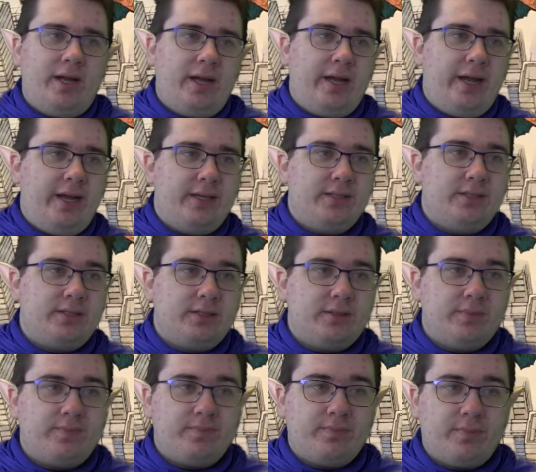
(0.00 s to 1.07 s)
And
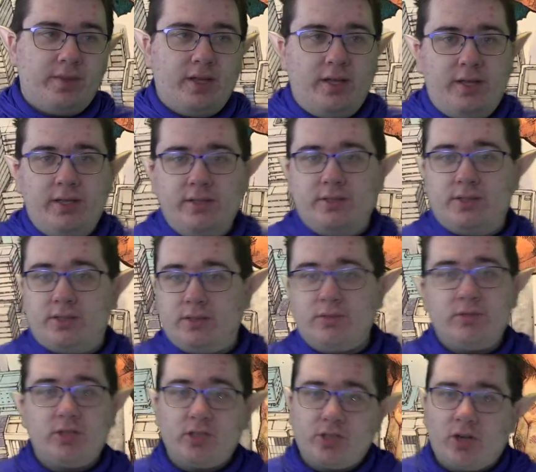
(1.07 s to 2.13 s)
he's
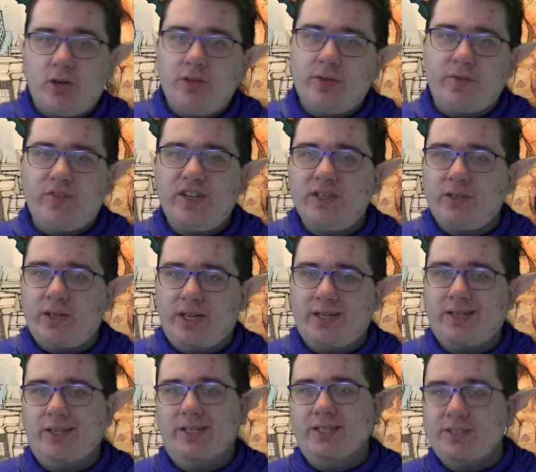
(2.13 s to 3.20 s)
starting to feel like
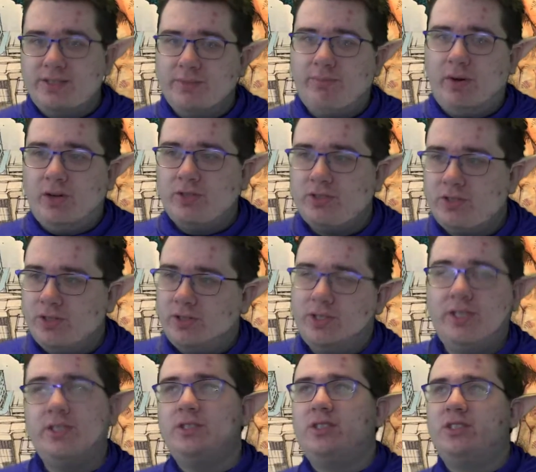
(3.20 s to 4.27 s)
he's a monster.
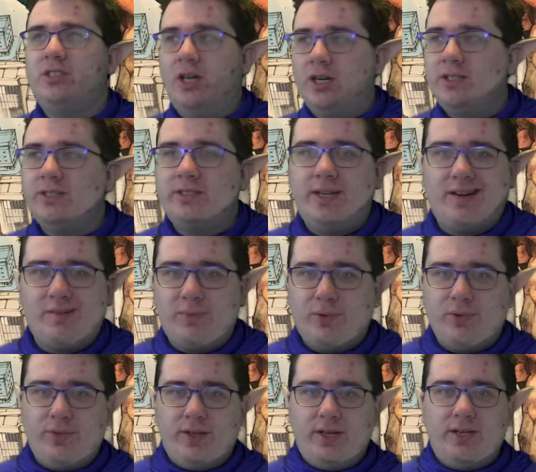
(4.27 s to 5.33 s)
He's done terrible
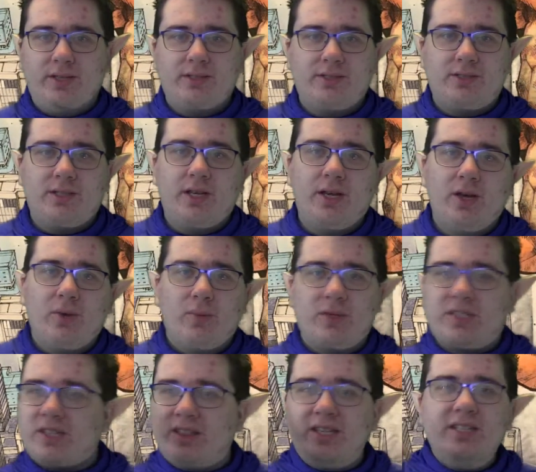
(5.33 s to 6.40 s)
things, which
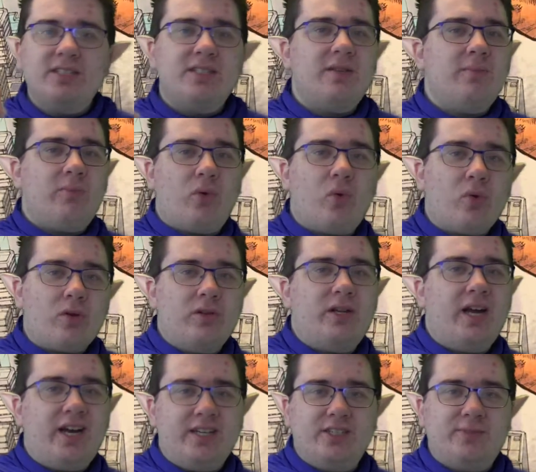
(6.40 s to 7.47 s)
I think is an important
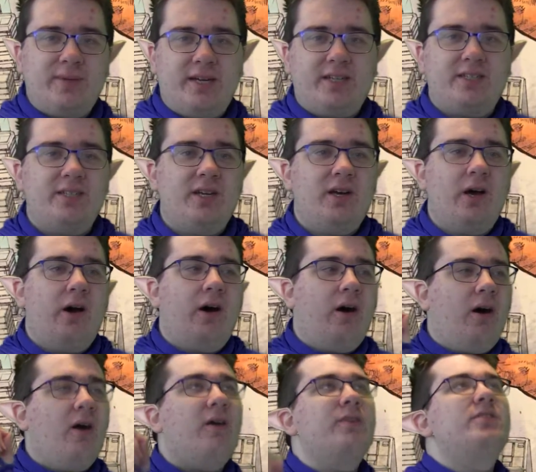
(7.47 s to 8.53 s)
aspect.
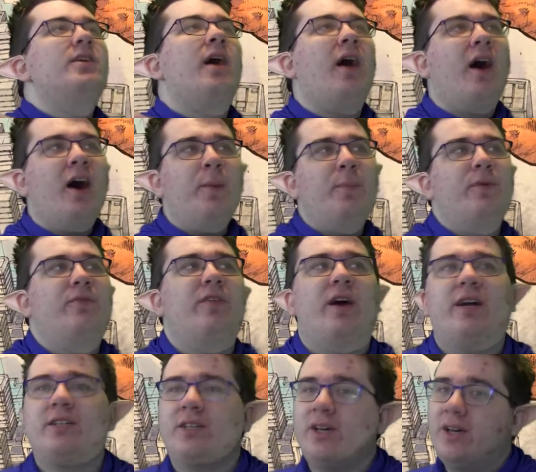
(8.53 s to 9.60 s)
On top of
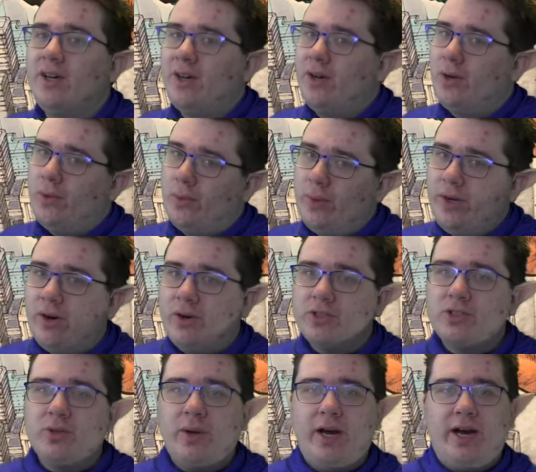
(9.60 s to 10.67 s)
that, we
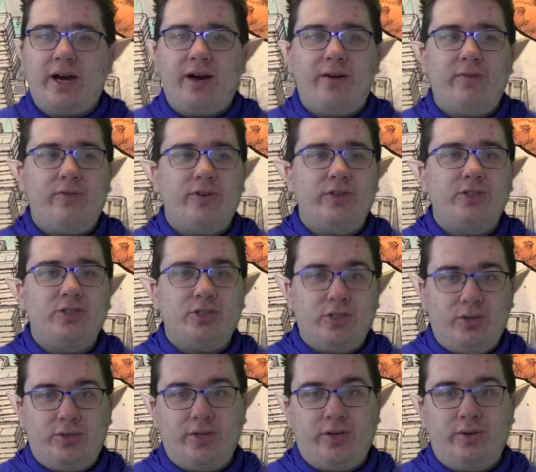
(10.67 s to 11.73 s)
also have
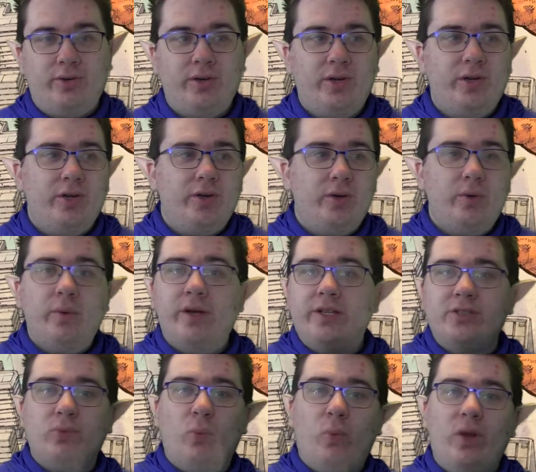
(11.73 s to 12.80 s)
Shoto, who
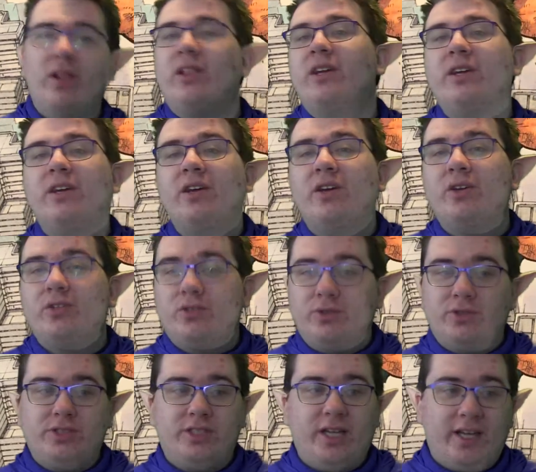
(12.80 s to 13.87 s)
is willing to
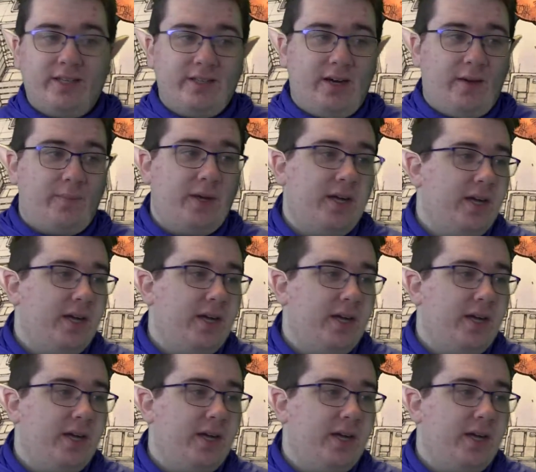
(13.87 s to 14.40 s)
stand up